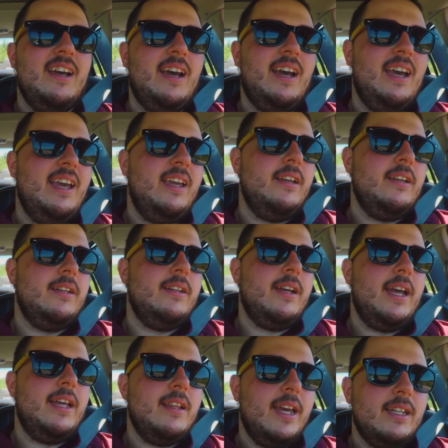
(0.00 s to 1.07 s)
I
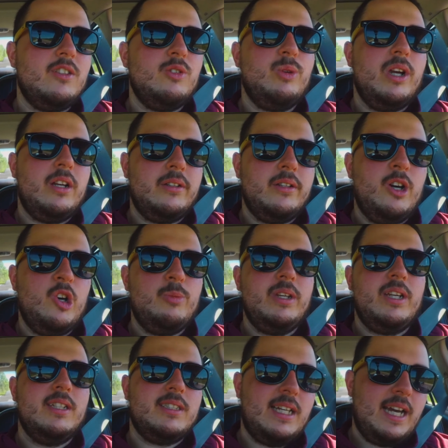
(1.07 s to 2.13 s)
like to wear it low
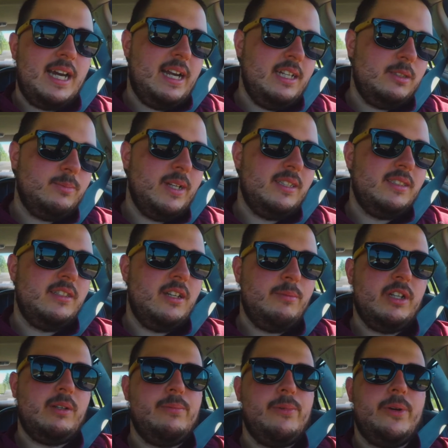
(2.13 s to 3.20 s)
because it hides my
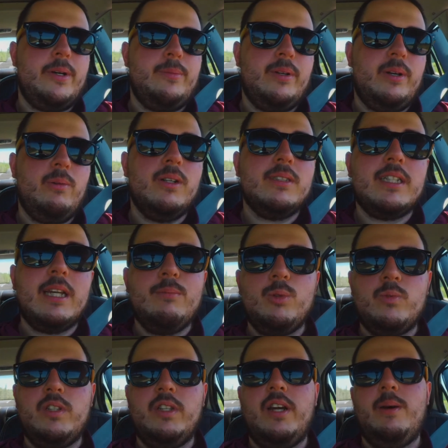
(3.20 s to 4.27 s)
stomach more. But once I
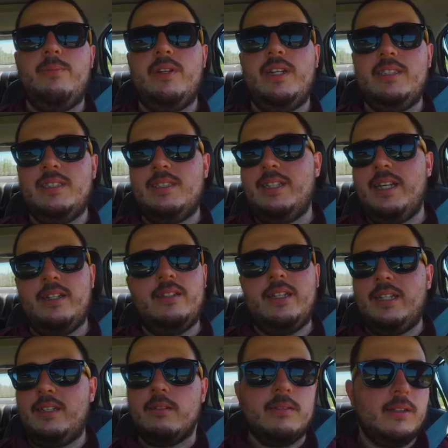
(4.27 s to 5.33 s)
moved it up, and I just said,
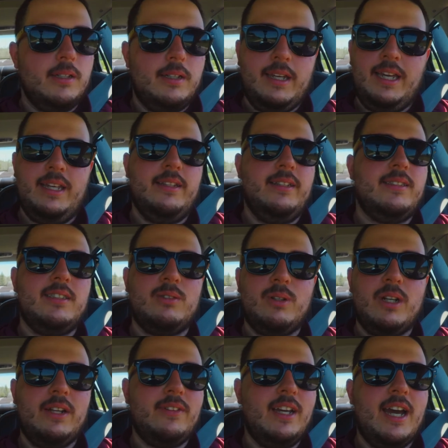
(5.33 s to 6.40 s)
like, hey, this is what
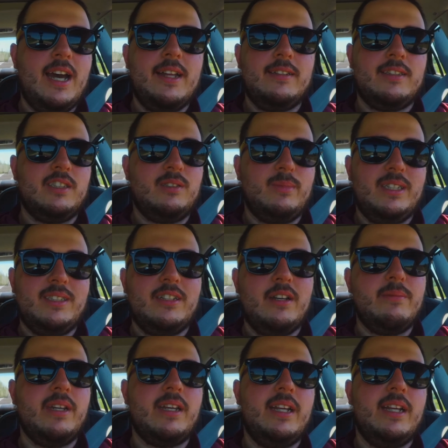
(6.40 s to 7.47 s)
I've got. This is my stomach.